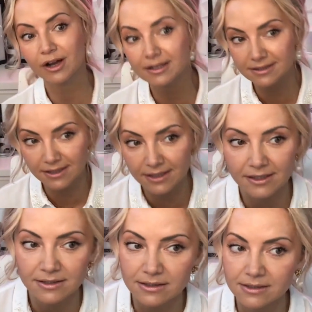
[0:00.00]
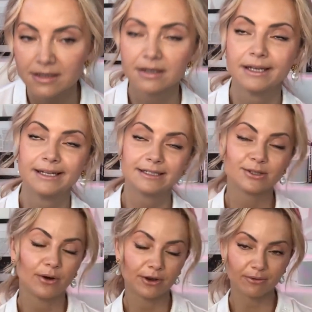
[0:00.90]
cousins.
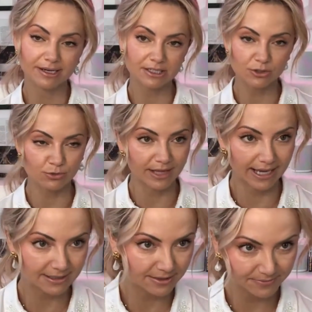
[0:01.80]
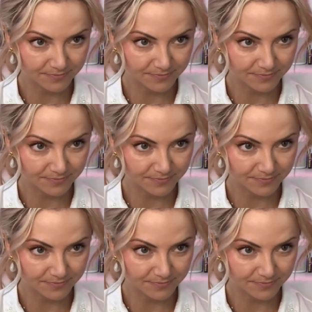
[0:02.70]
So are you ready to do that?